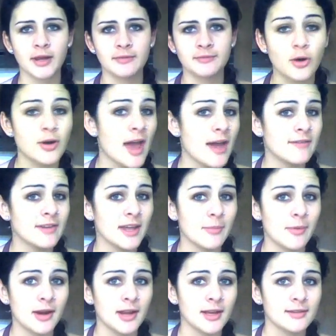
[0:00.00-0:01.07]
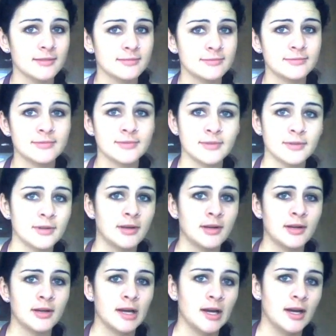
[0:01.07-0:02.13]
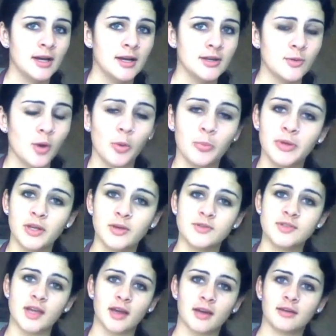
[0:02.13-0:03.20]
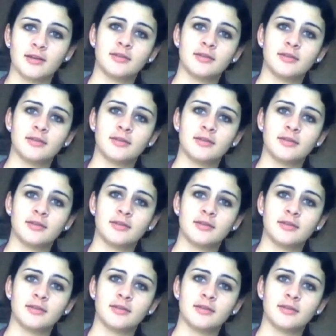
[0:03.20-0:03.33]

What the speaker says: If you don't have any money, you won't be using